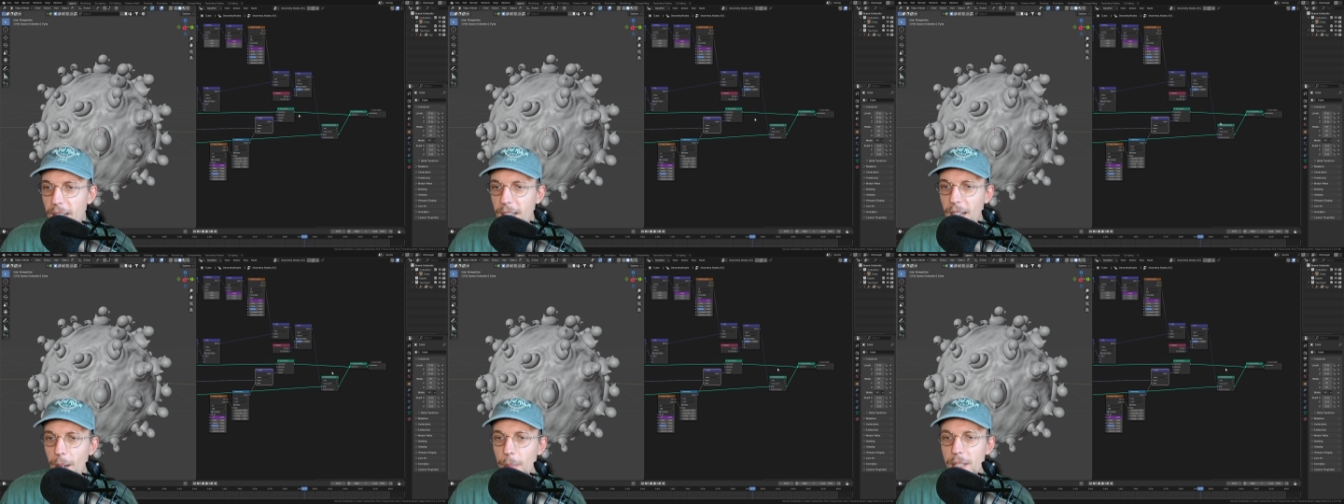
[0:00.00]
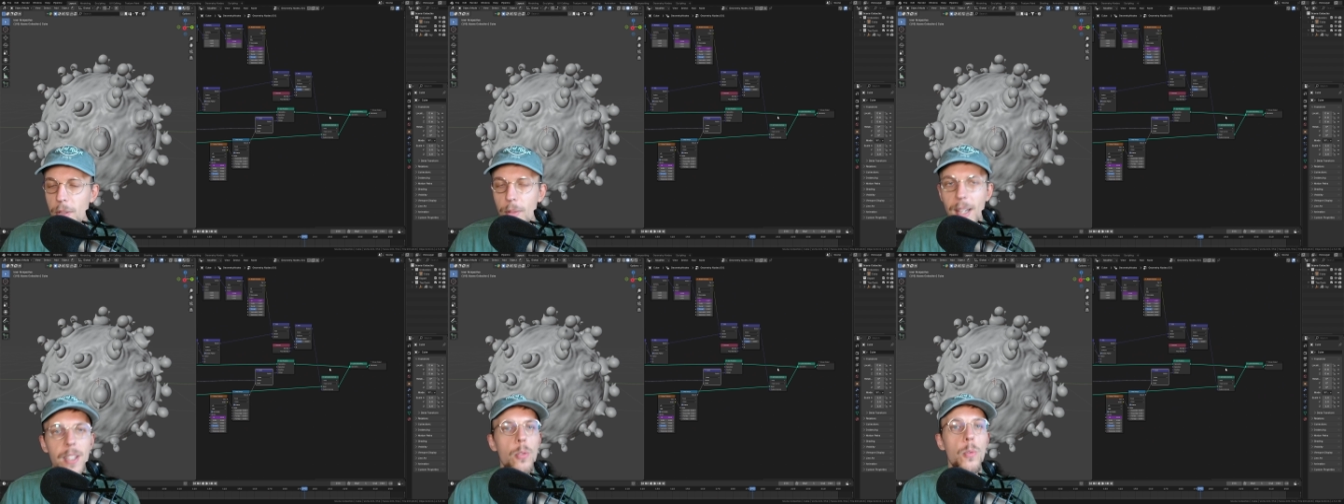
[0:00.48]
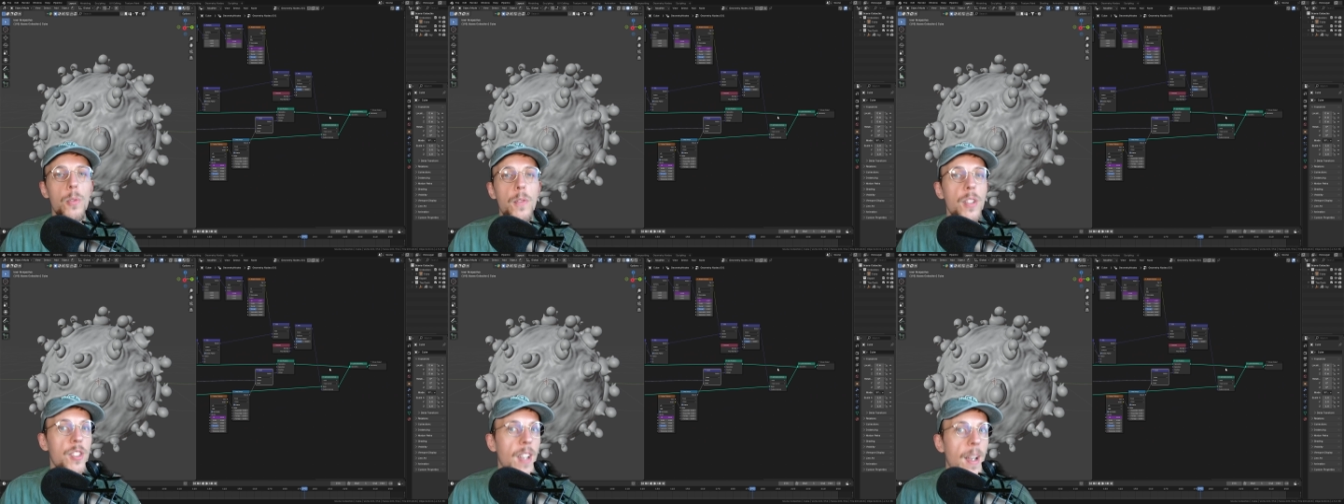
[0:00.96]
um, that you can use,
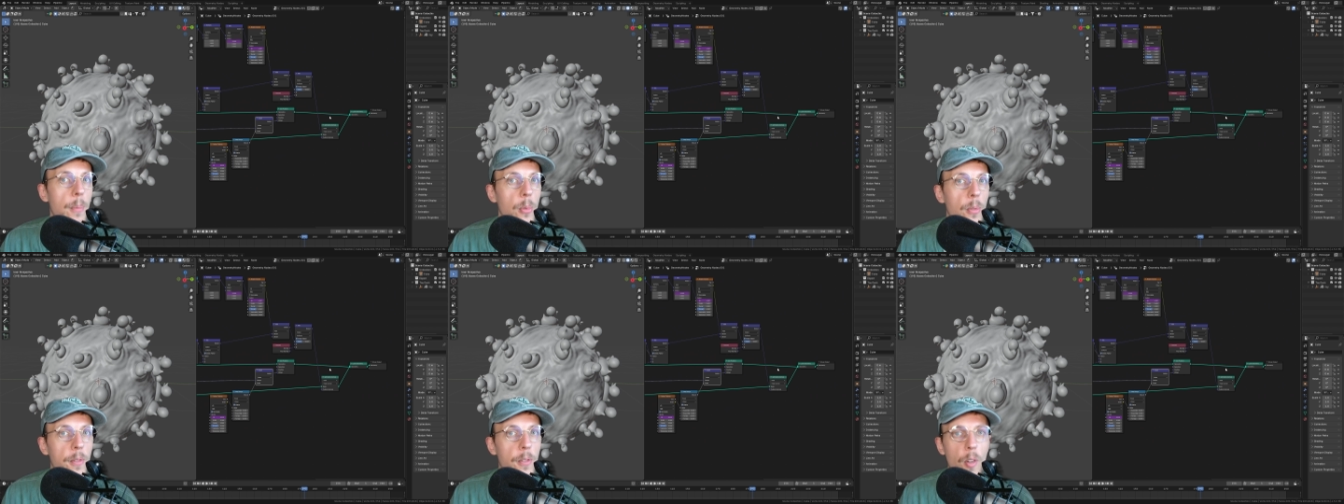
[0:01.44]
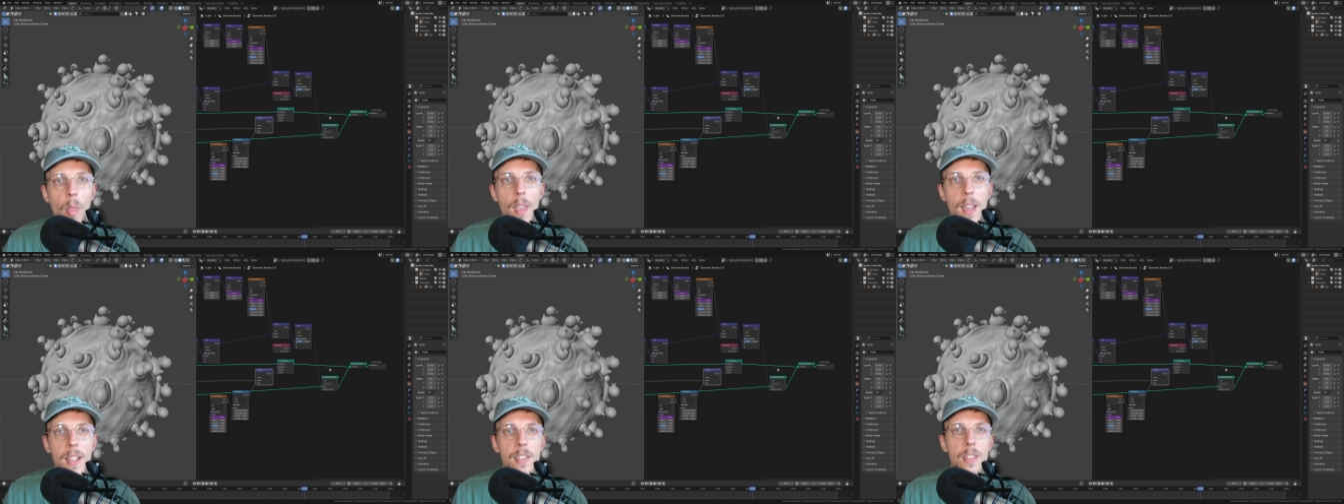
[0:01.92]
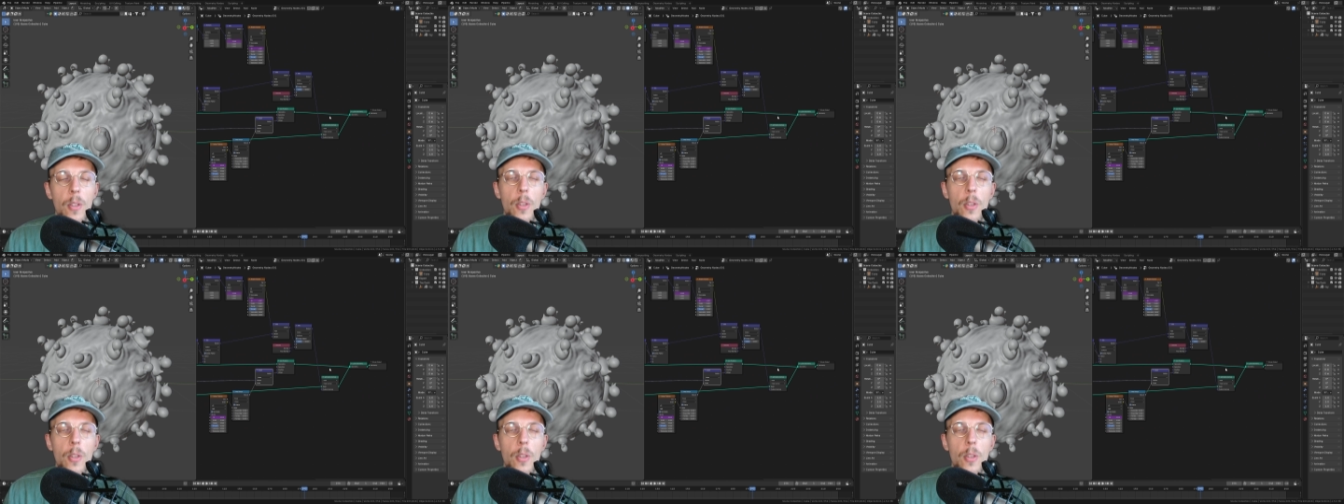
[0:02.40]
for example, for this,